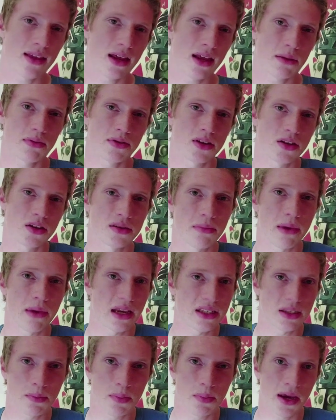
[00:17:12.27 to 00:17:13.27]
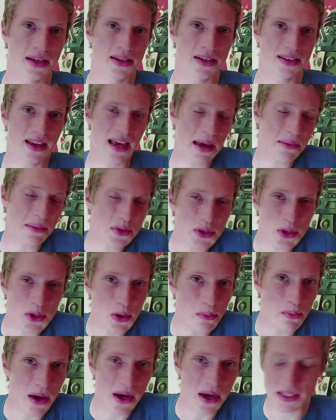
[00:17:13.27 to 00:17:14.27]
that episode's a masterpiece.
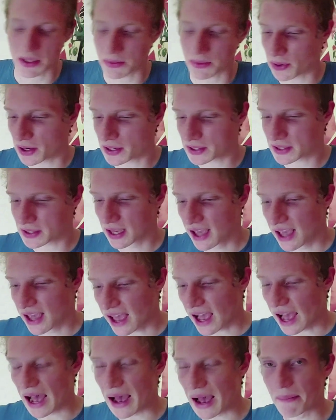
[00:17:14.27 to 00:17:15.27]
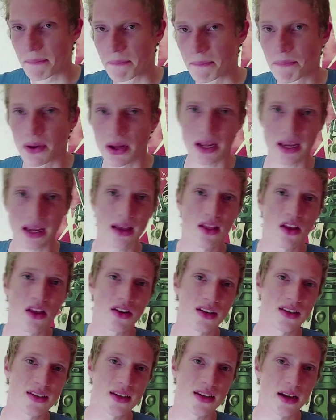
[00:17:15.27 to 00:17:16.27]
Absolute masterpiece. Um, but again, like
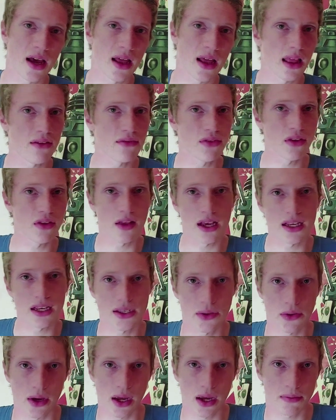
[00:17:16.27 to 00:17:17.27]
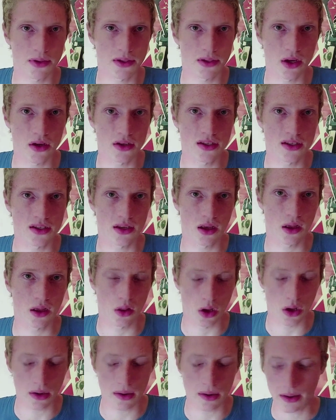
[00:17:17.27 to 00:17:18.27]
I said, I love the last three episodes a
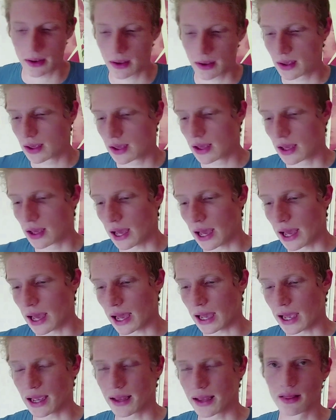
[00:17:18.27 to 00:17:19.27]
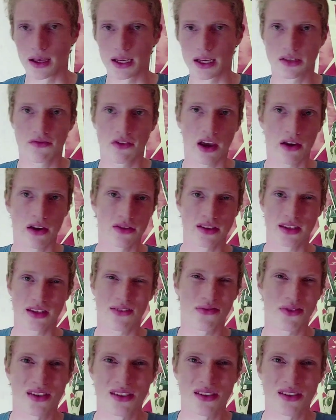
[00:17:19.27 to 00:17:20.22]
lot. Uh, and least favourite, definitely